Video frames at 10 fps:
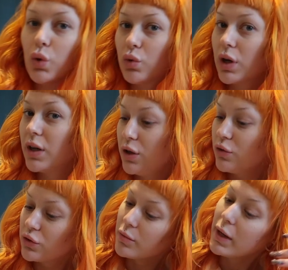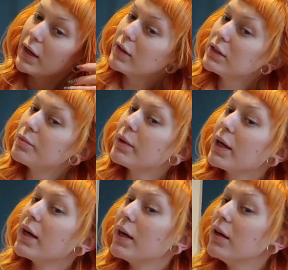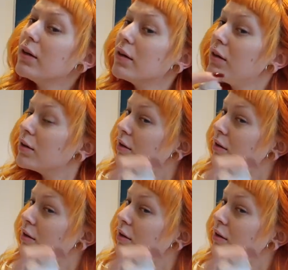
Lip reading: We're gonna use some hairspray.